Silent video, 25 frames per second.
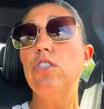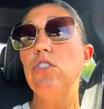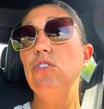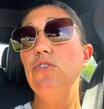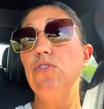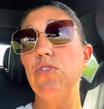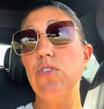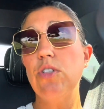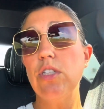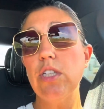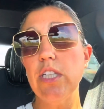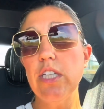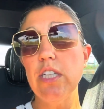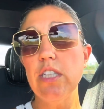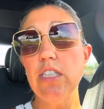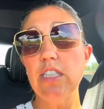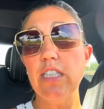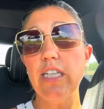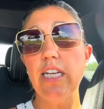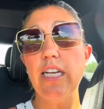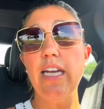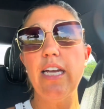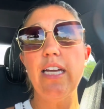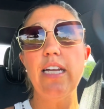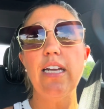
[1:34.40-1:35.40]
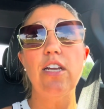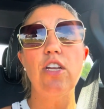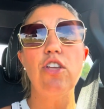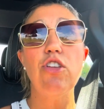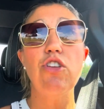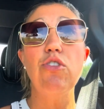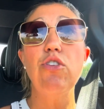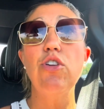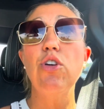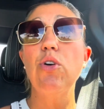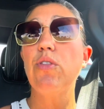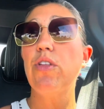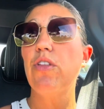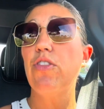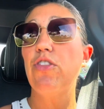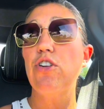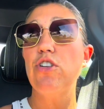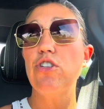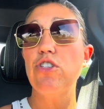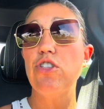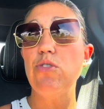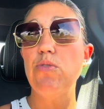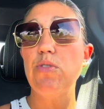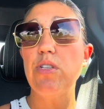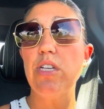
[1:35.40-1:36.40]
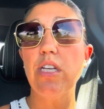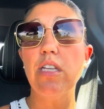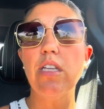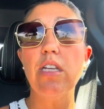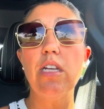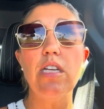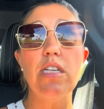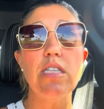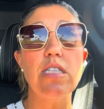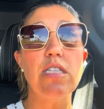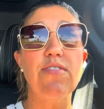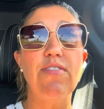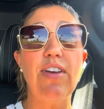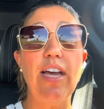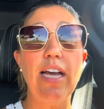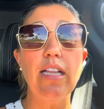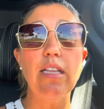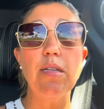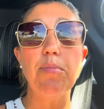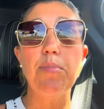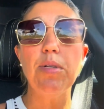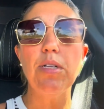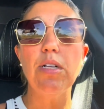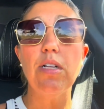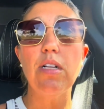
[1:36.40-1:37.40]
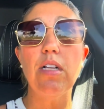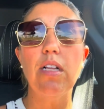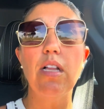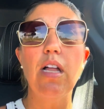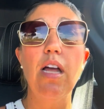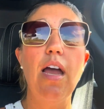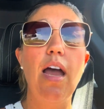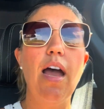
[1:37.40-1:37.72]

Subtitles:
you've cleared it, you know that there's utilities available,